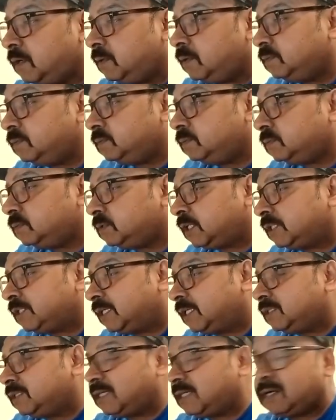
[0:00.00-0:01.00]
such
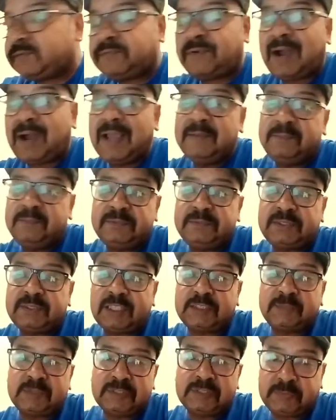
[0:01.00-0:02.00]
as there are five
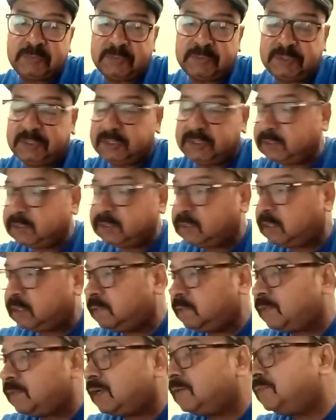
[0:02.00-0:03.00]
such principles.
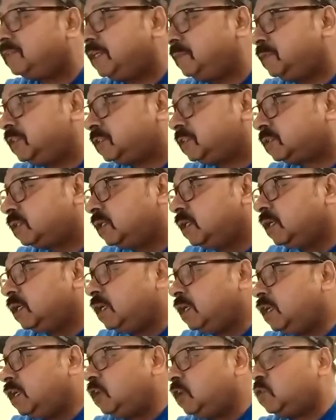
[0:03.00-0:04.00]
One of them is
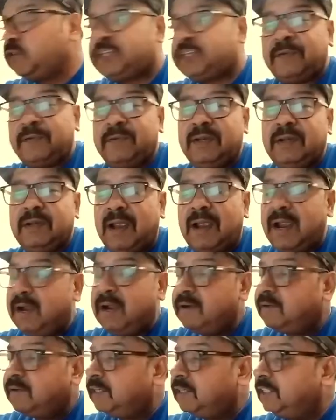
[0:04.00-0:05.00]
equitable
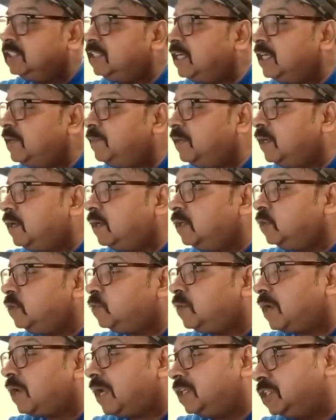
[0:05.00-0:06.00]
and reasonable
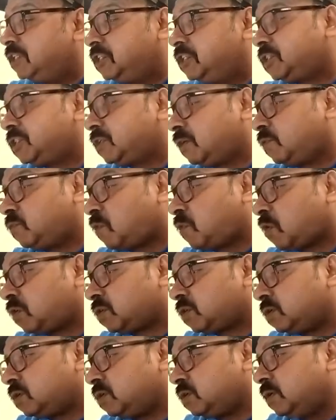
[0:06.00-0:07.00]
utilization of
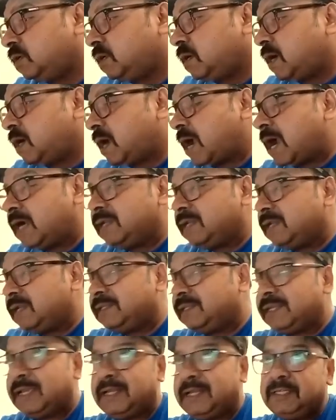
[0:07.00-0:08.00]
water, and
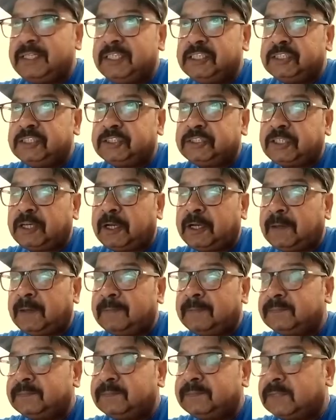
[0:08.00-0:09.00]
then is
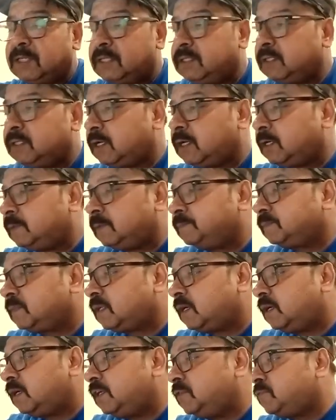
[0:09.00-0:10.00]
the
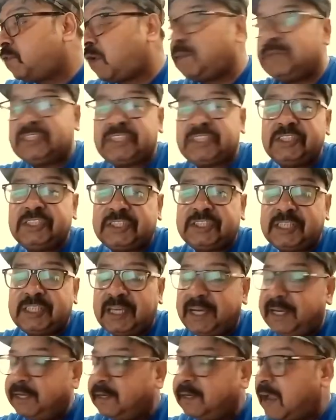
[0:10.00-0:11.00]
information
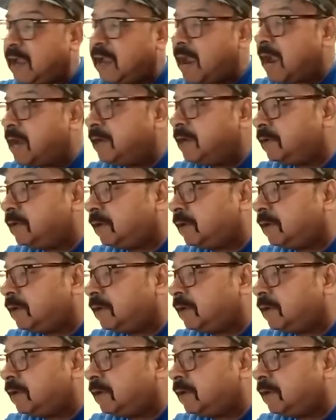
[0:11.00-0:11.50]
sharing and